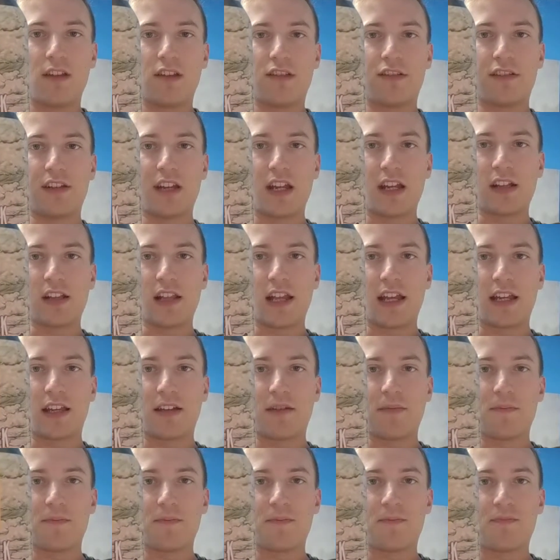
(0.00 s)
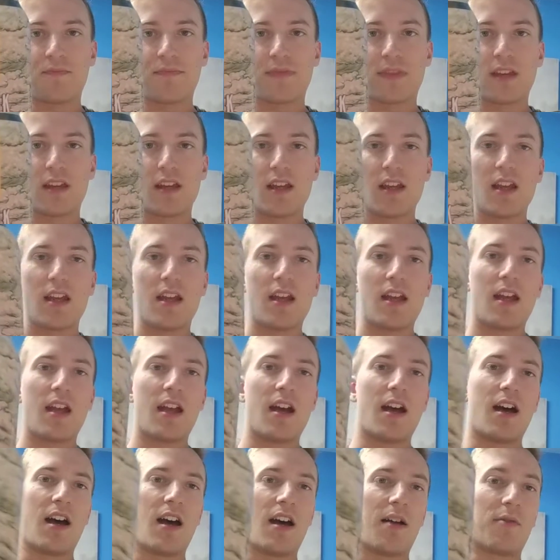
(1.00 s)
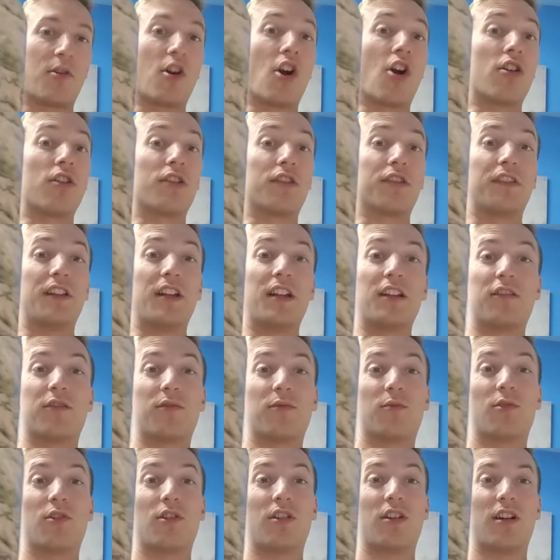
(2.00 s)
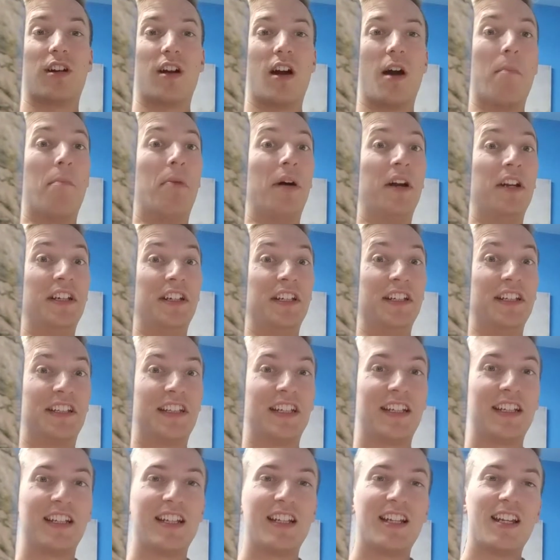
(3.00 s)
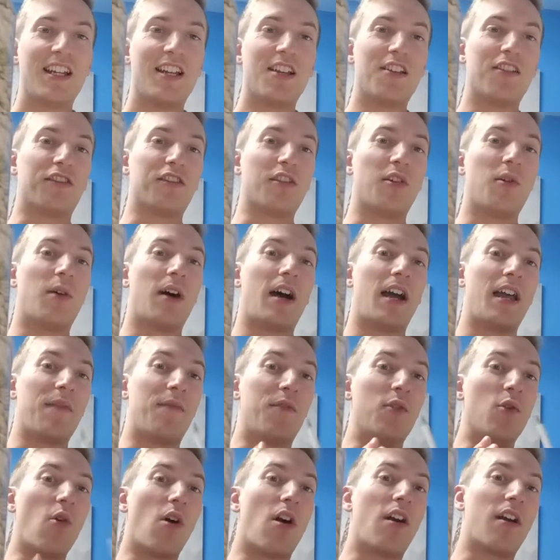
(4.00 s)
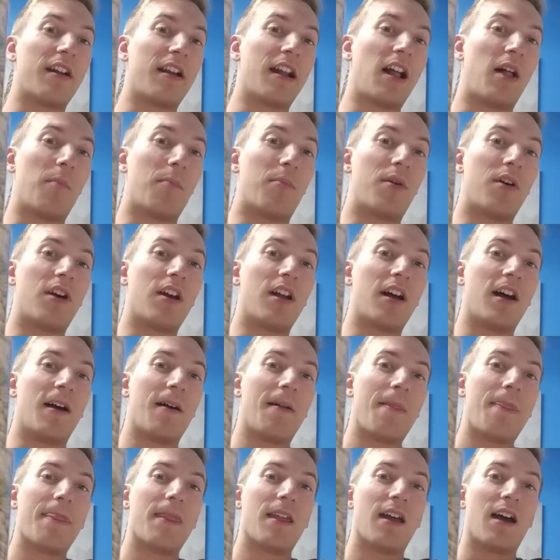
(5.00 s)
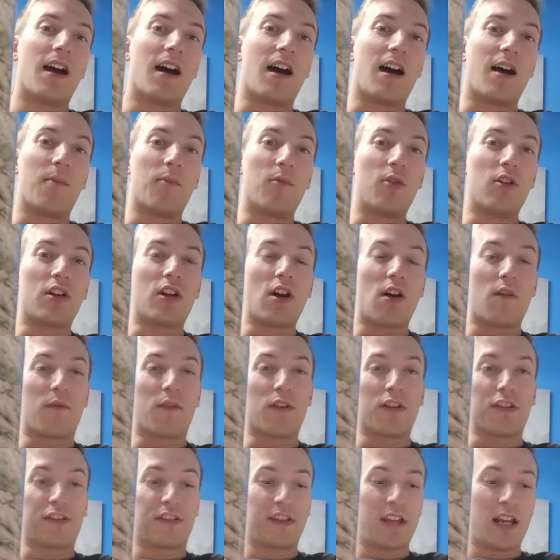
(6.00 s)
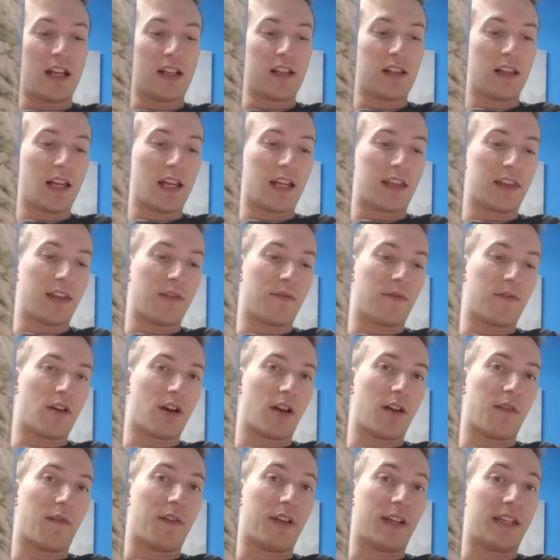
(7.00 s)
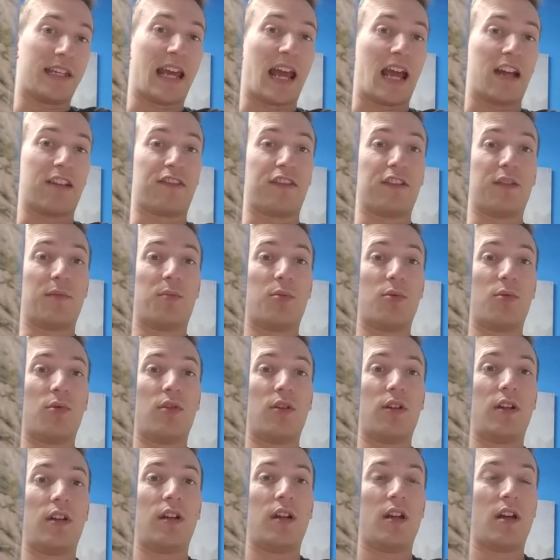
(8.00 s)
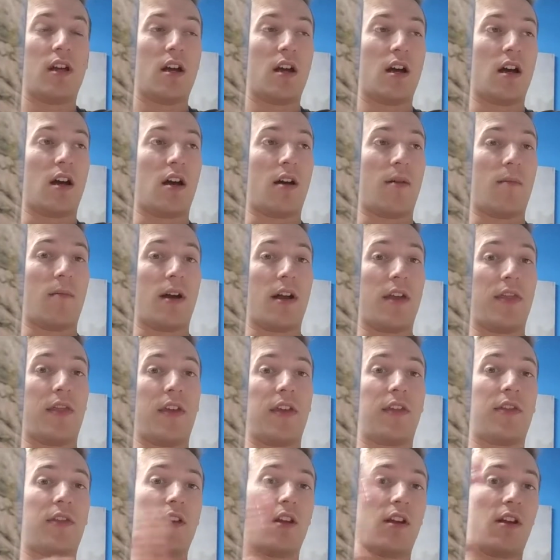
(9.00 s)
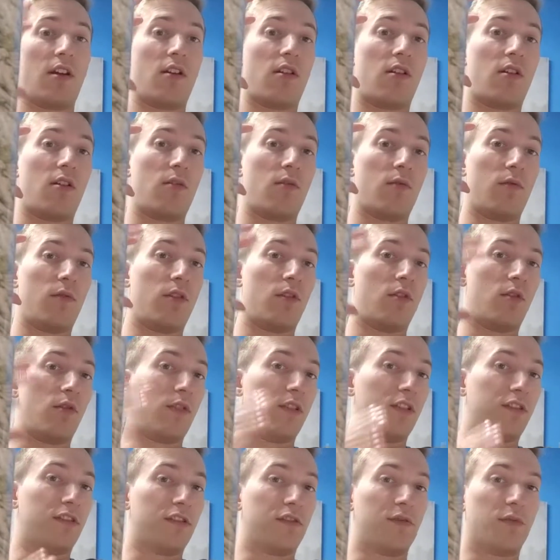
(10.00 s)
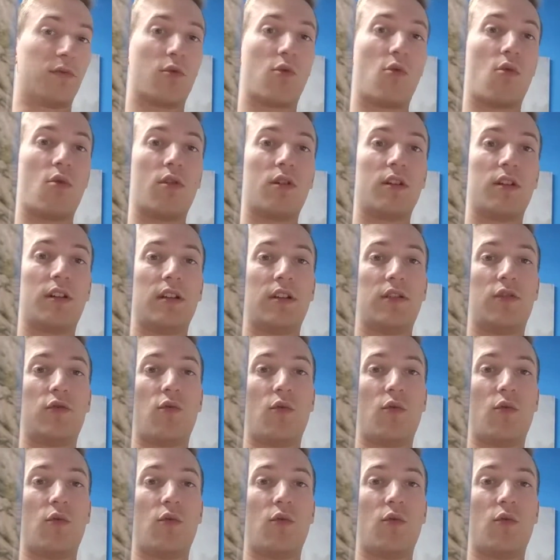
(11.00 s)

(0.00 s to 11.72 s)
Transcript: Snake Lake. Garter snakes were abundant. So if you are in Alberta, look out for Snake Lake. They've got a fantastic brewery. I think they are, this is recorded in